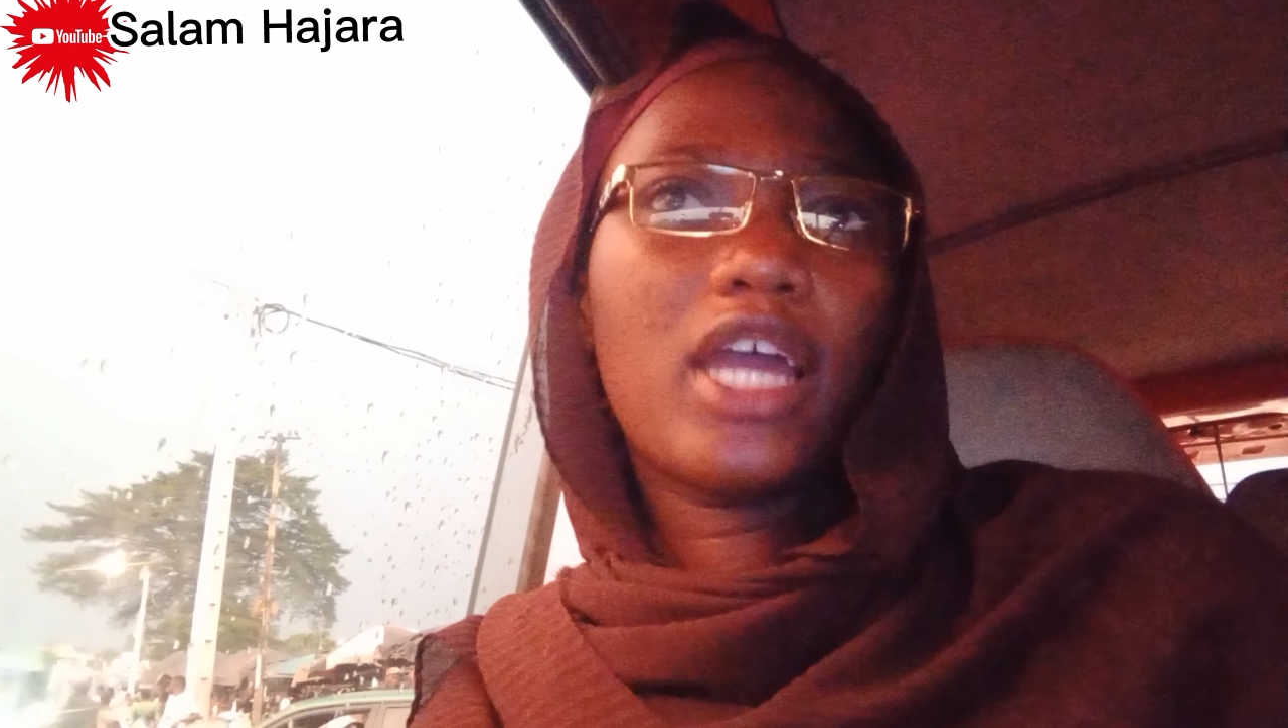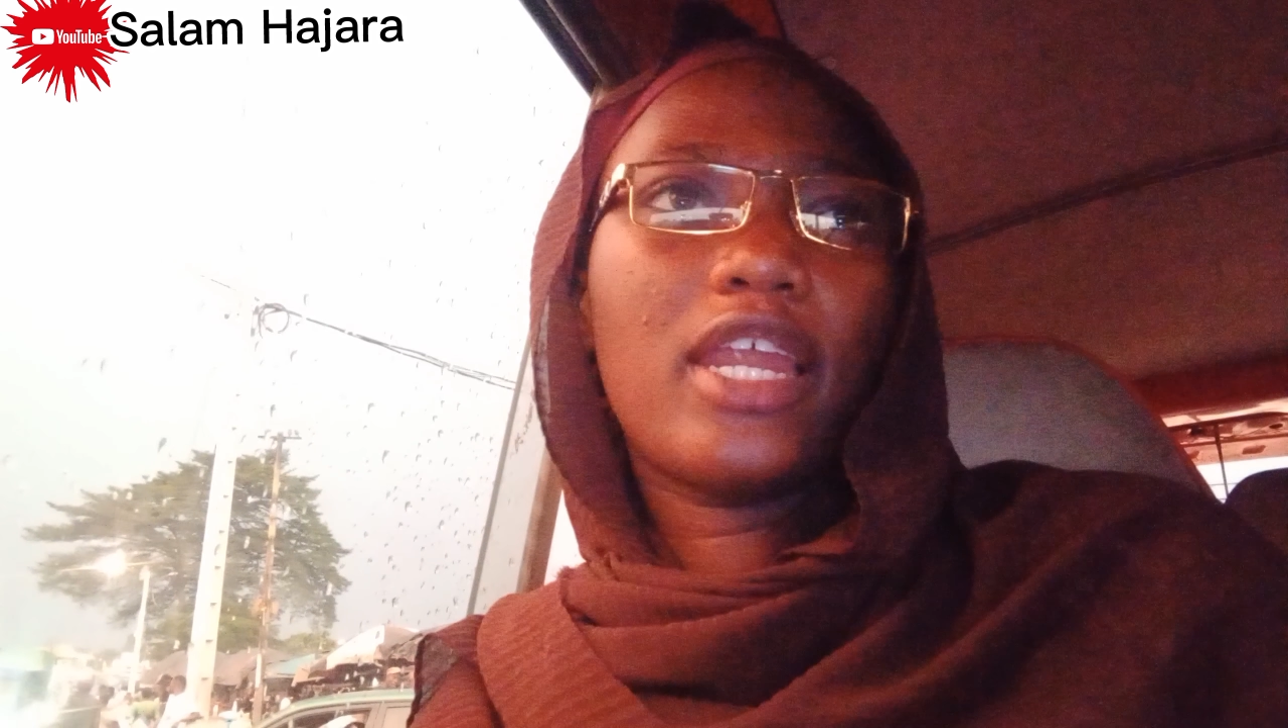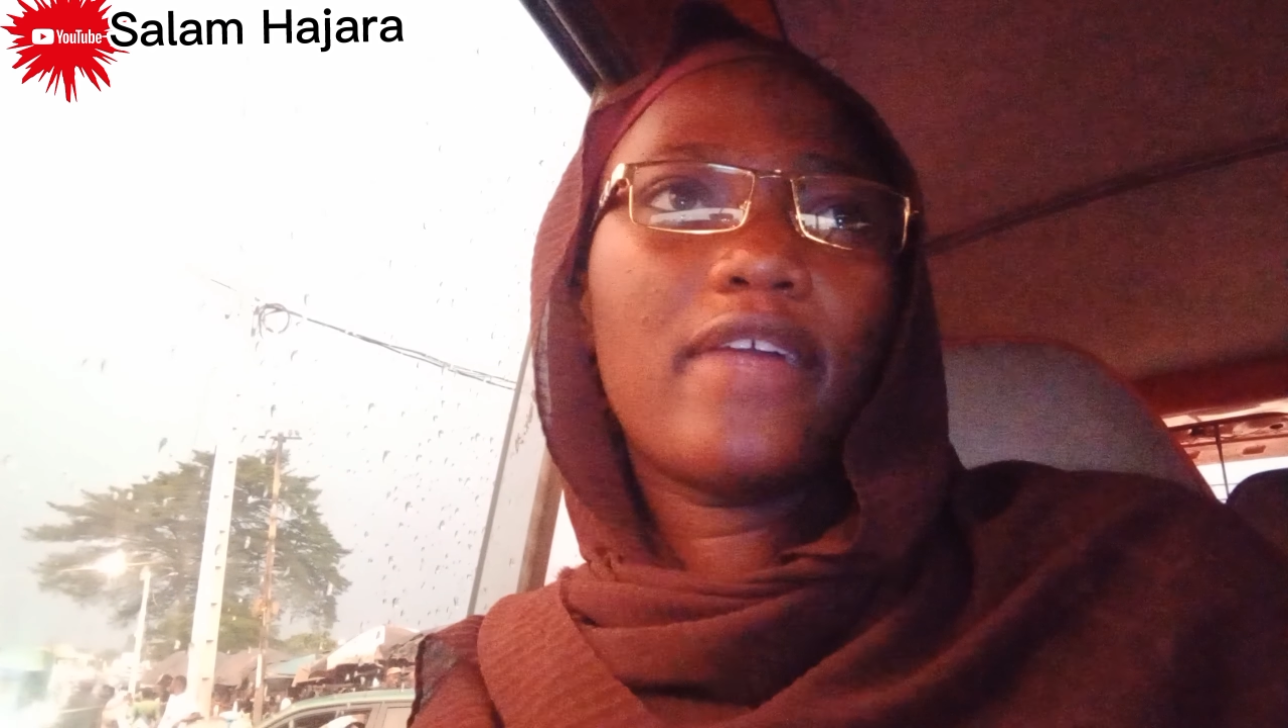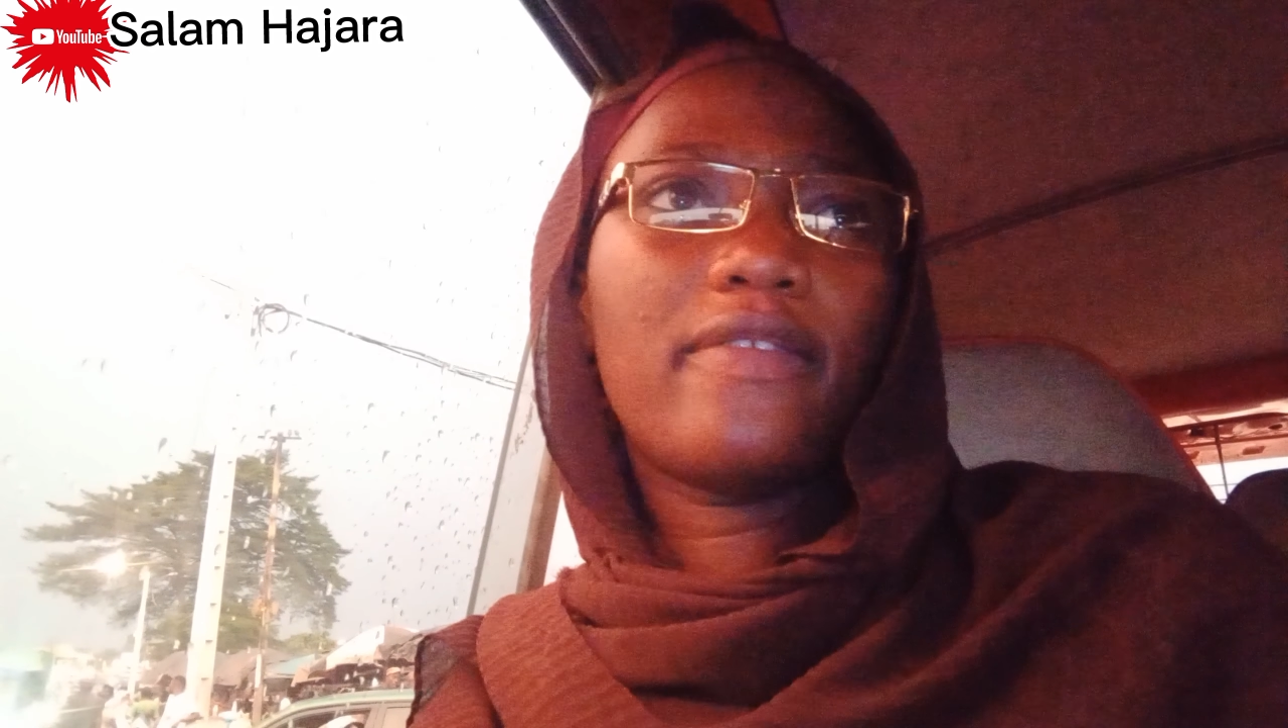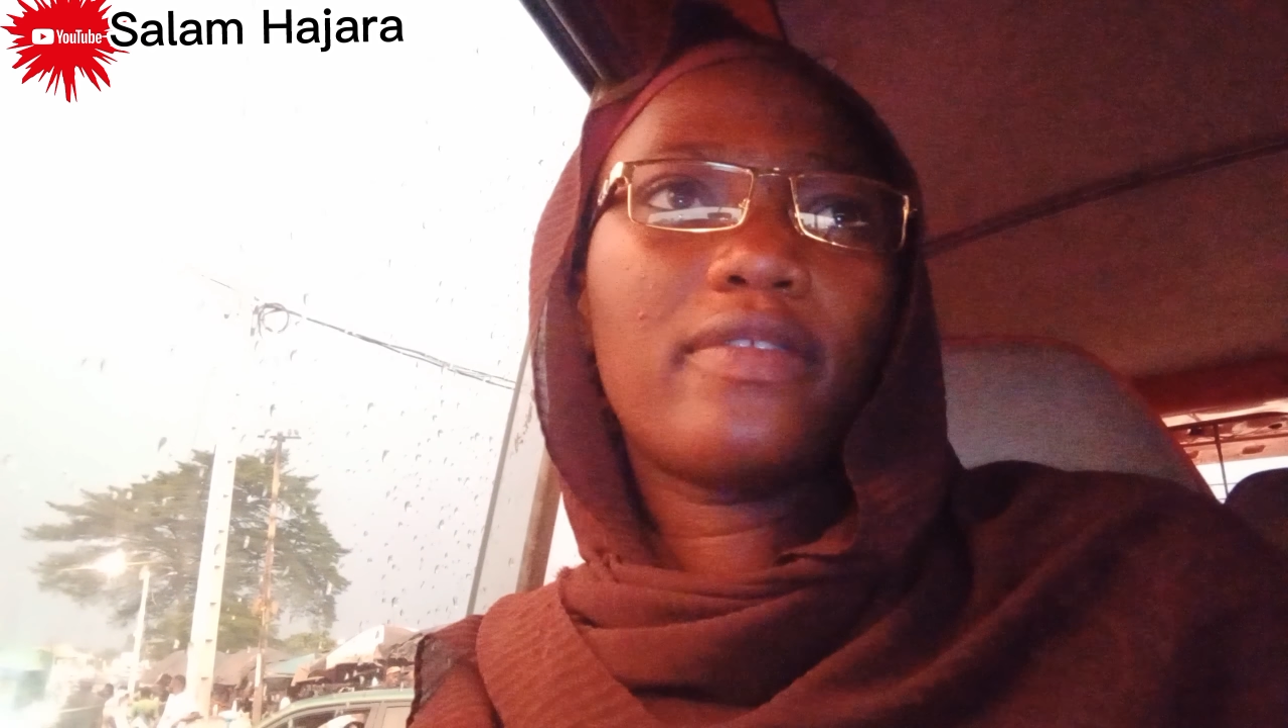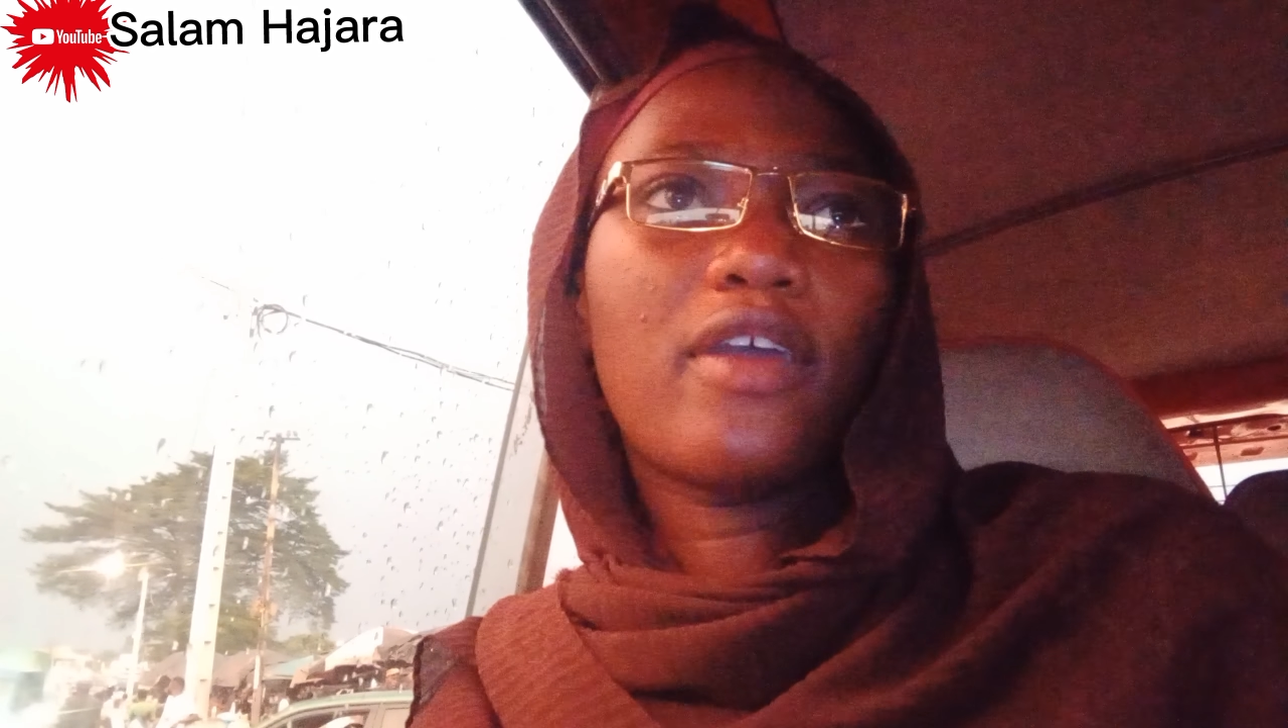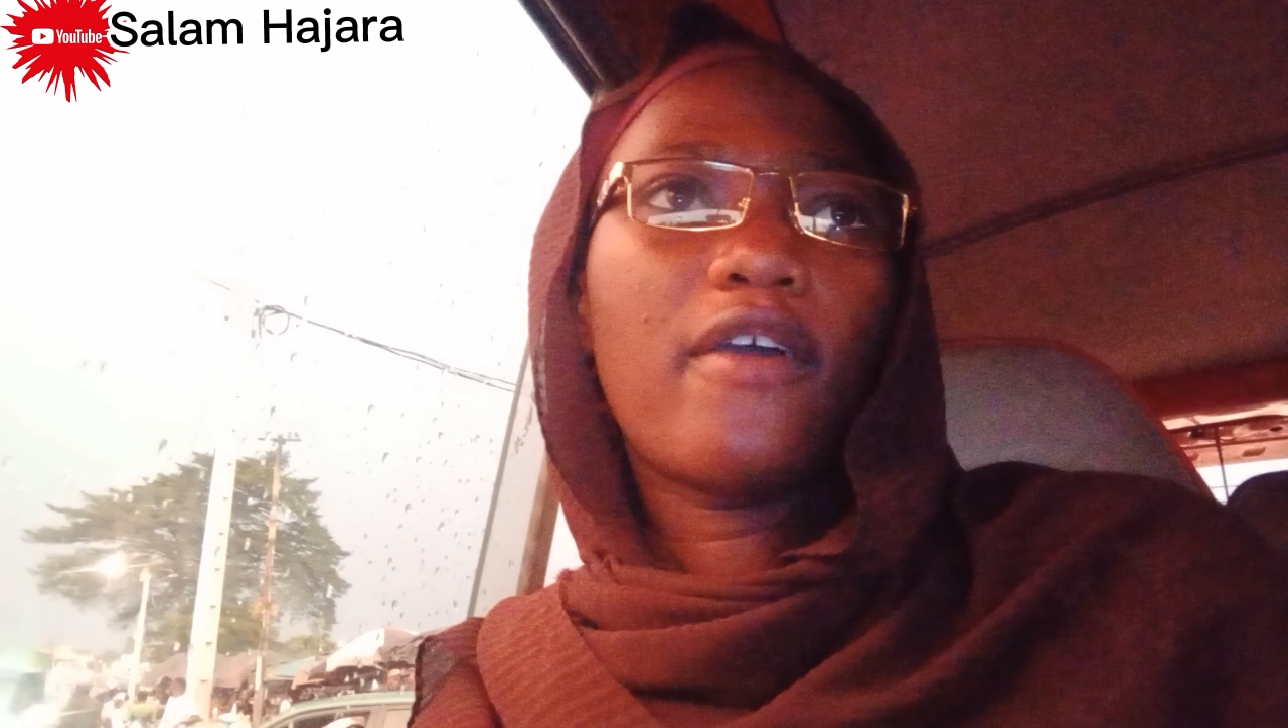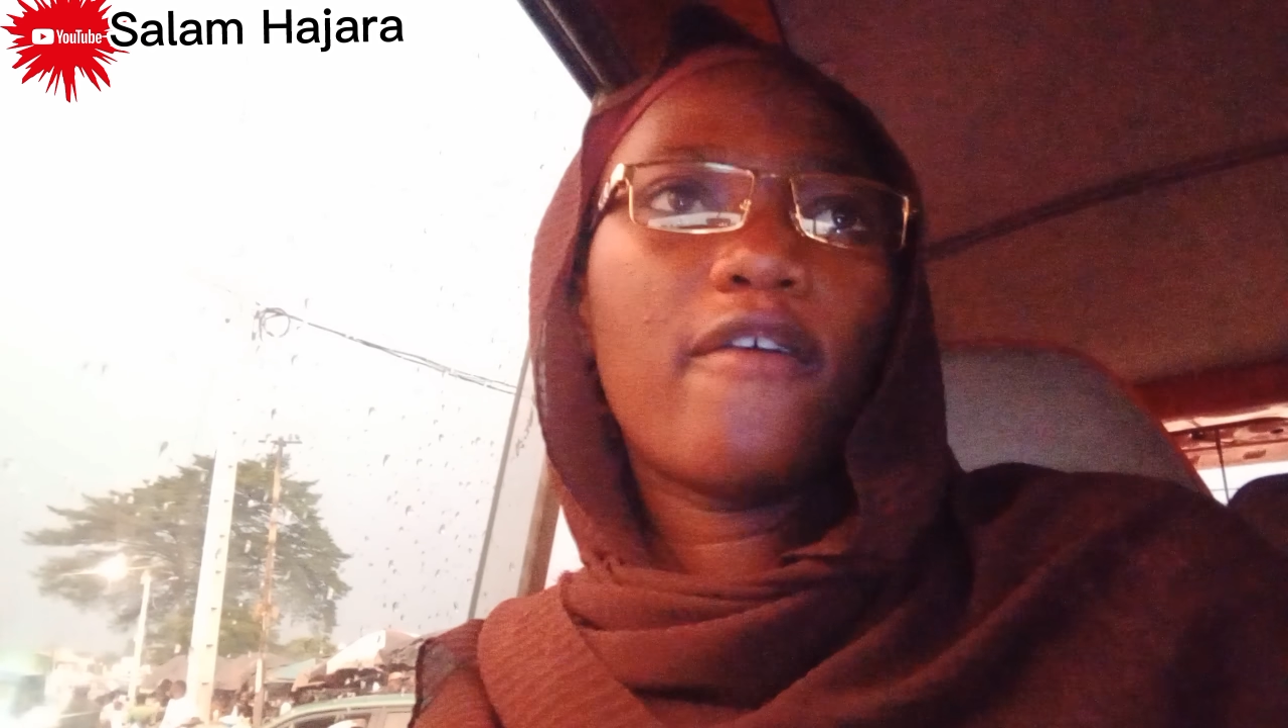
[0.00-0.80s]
and then